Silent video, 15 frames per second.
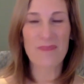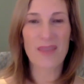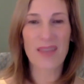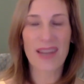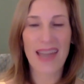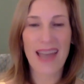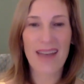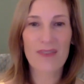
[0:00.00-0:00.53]

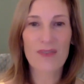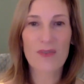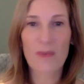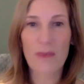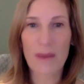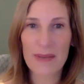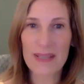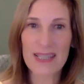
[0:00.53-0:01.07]
And I have to
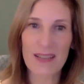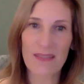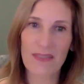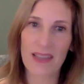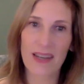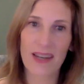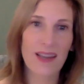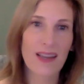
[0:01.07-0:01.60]
remind myself
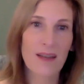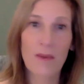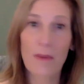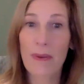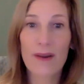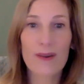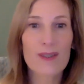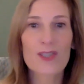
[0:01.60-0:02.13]
that my
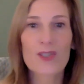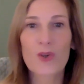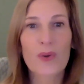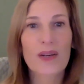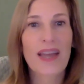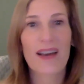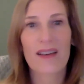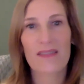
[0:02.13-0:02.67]
parents
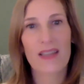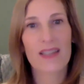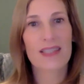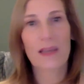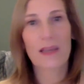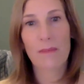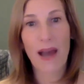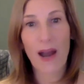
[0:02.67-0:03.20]
don't have that
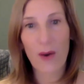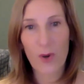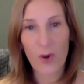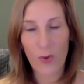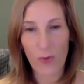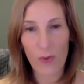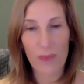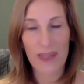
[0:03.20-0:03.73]
same power
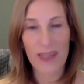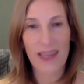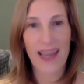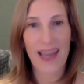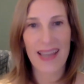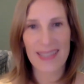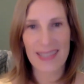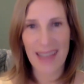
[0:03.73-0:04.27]
over me
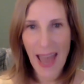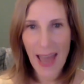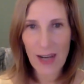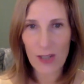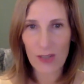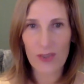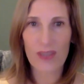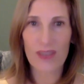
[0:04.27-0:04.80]
as an
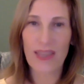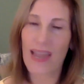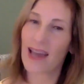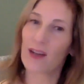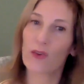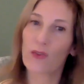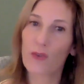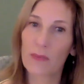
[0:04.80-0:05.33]
adult that they
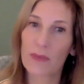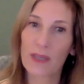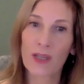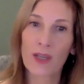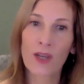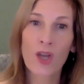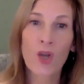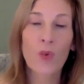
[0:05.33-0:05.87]
had over me
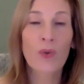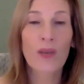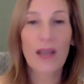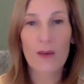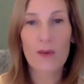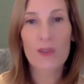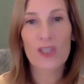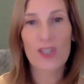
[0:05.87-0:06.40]
when
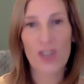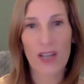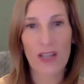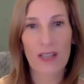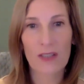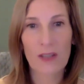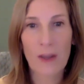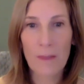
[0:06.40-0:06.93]
I was a
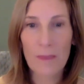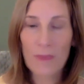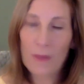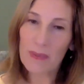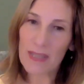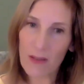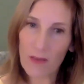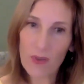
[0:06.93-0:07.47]
child.
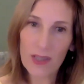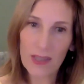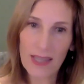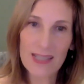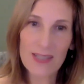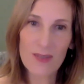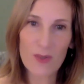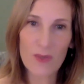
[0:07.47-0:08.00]
But
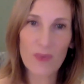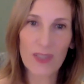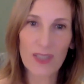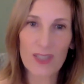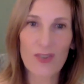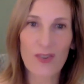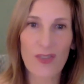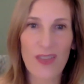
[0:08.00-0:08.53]
nevertheless, those
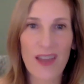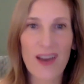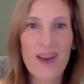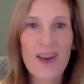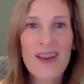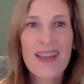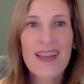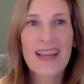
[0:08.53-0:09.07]
feelings are
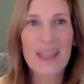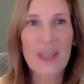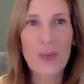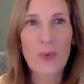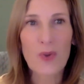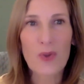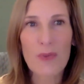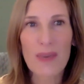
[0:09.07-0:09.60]
there and they're
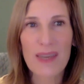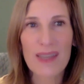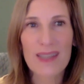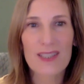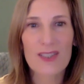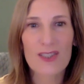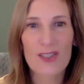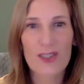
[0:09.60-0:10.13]
worth paying
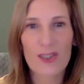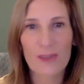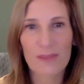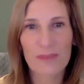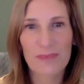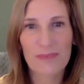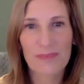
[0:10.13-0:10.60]
attention to.